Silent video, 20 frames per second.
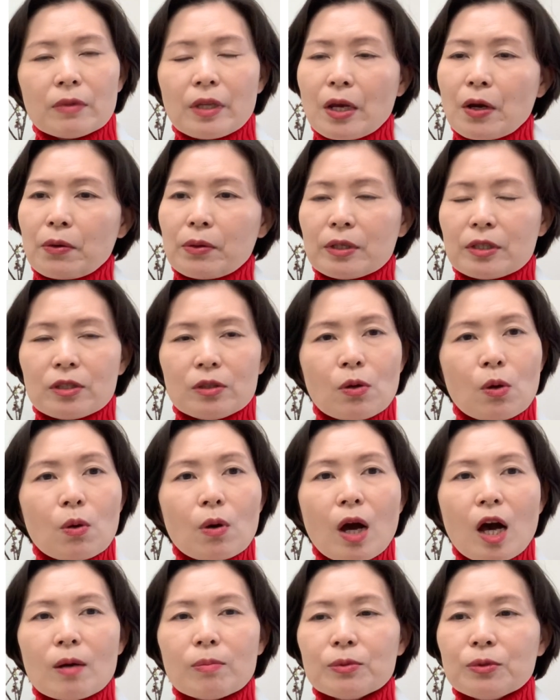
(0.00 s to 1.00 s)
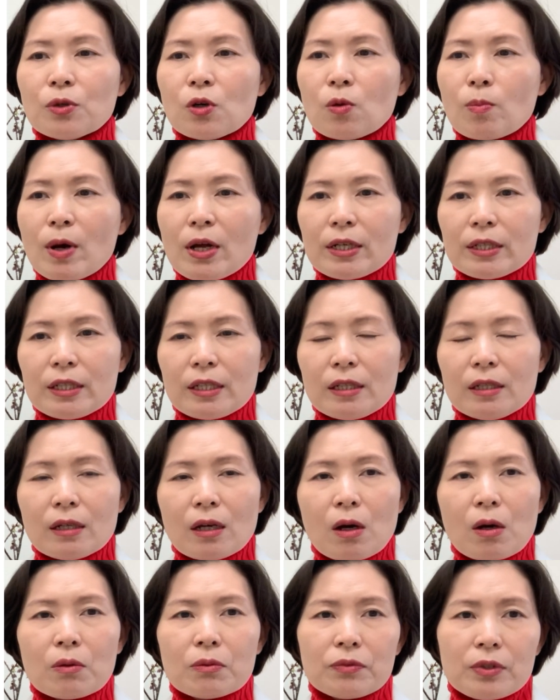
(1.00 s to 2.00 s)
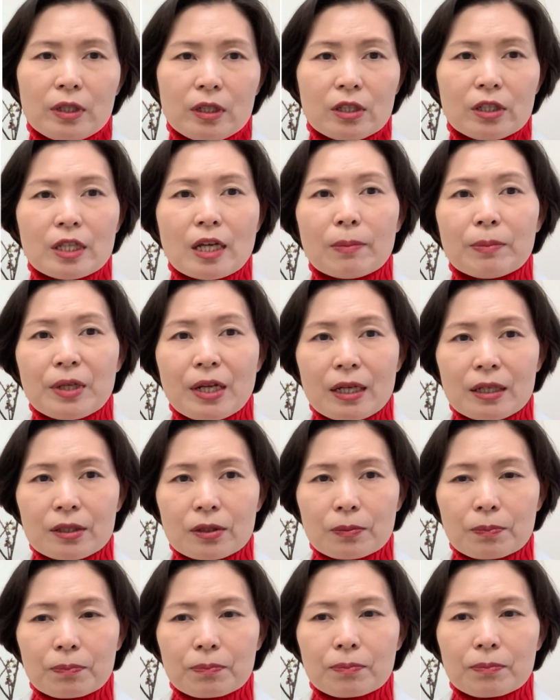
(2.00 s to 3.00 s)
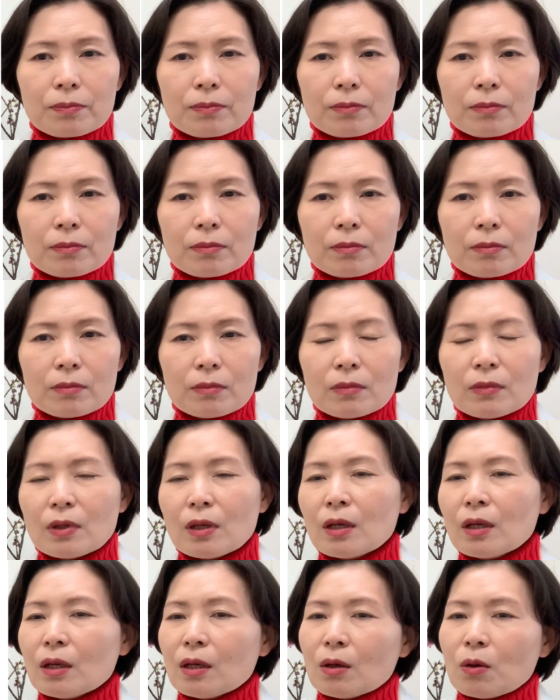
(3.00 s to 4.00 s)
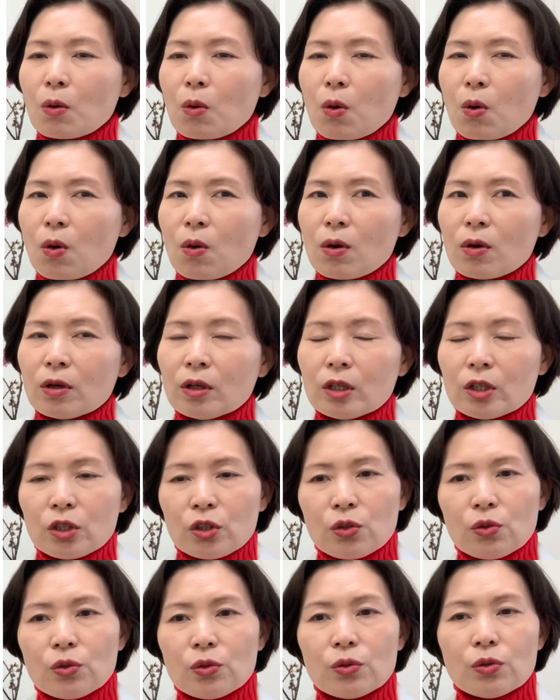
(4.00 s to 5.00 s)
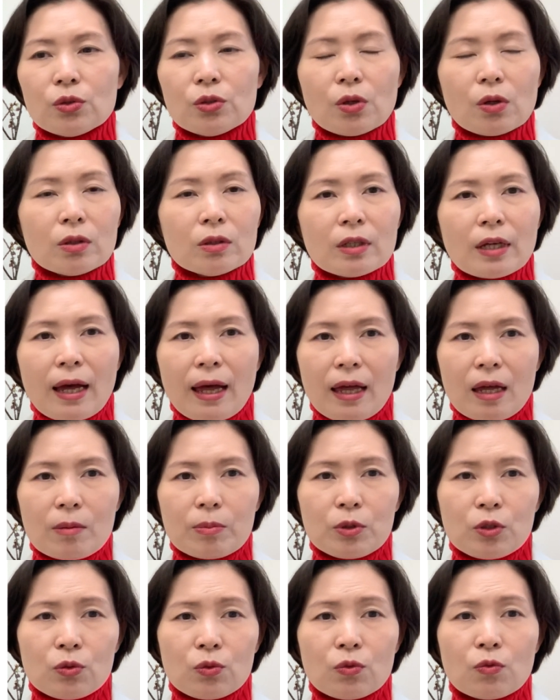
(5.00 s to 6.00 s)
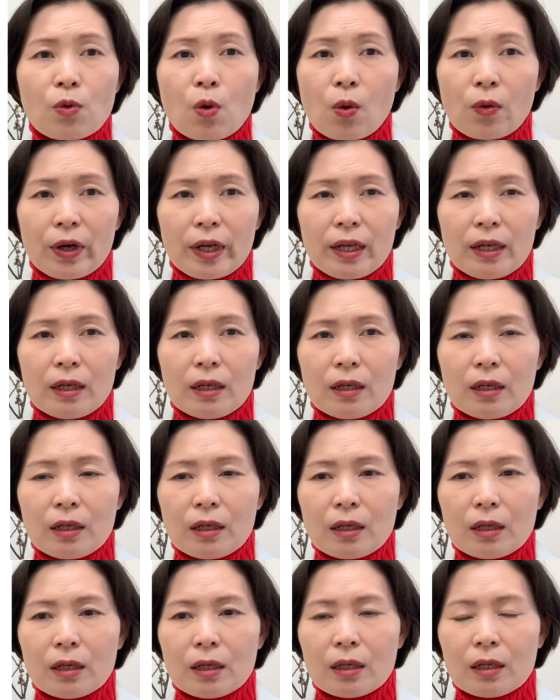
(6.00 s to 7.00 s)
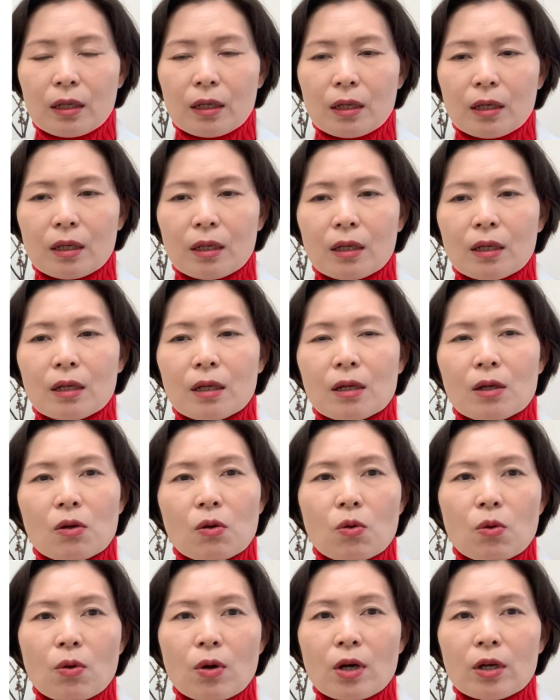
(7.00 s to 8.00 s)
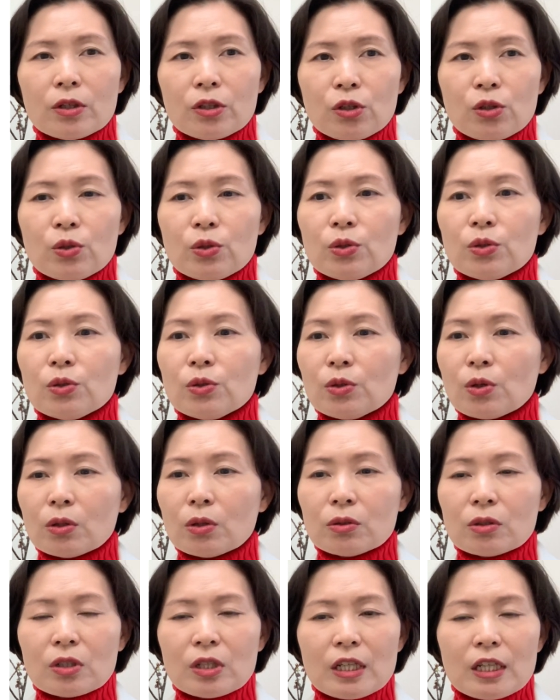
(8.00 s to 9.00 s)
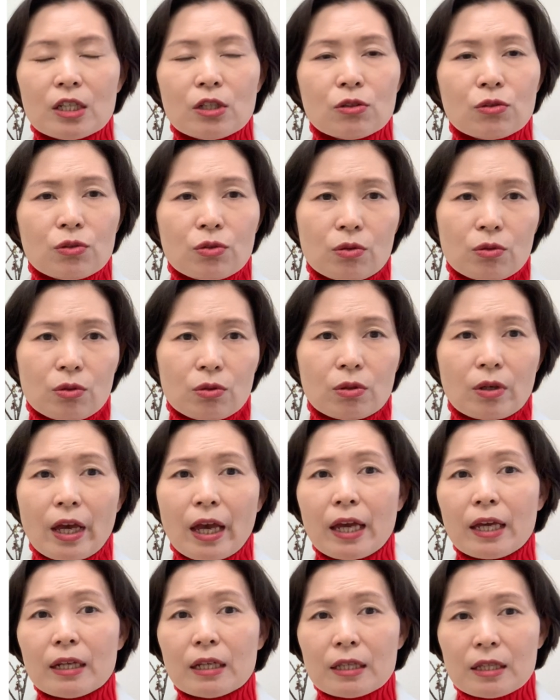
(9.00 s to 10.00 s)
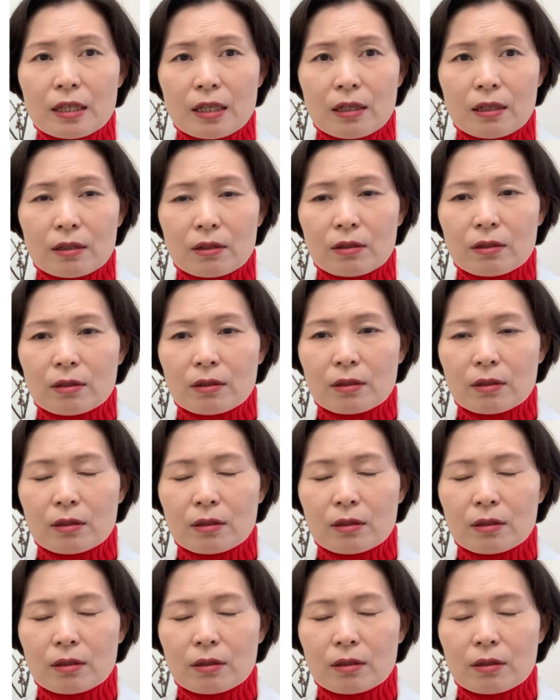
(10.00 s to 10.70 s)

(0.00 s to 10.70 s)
there is no abnormality on the examination, or you do not have to worry, or you do not need to do anything,